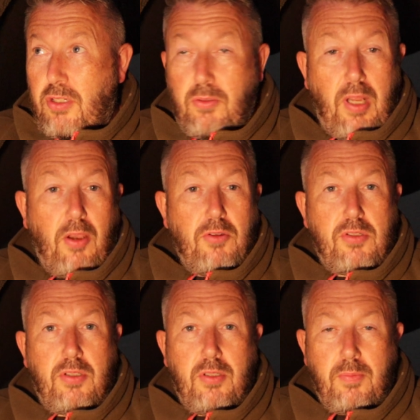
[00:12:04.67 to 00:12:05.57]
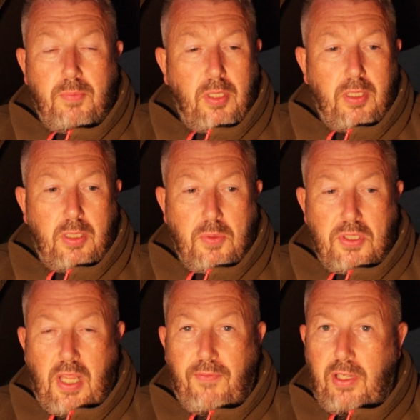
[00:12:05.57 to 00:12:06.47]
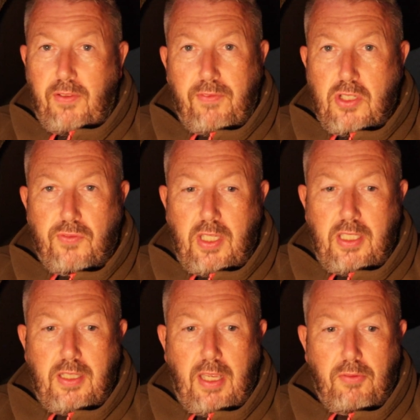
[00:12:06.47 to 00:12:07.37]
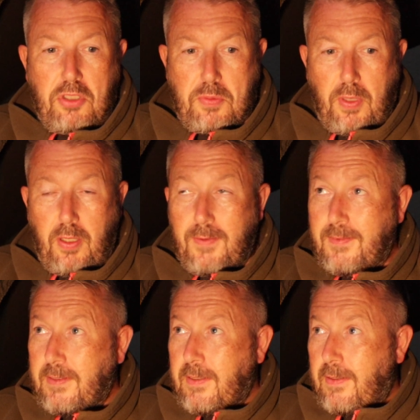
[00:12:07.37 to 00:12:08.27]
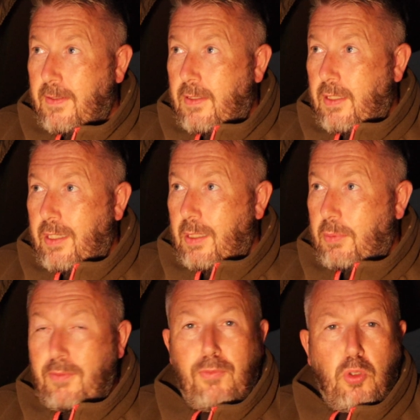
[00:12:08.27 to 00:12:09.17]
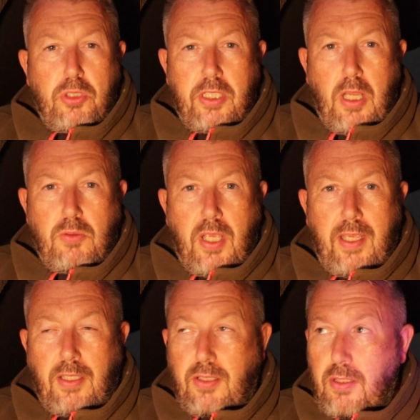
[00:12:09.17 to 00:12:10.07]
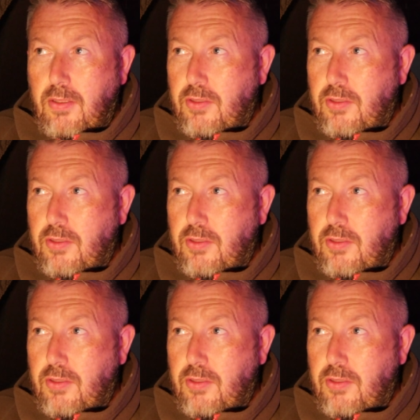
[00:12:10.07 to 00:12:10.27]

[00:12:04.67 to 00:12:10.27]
who knows, but there was definitely fish feeding there on the spot, but unfortunately no takes.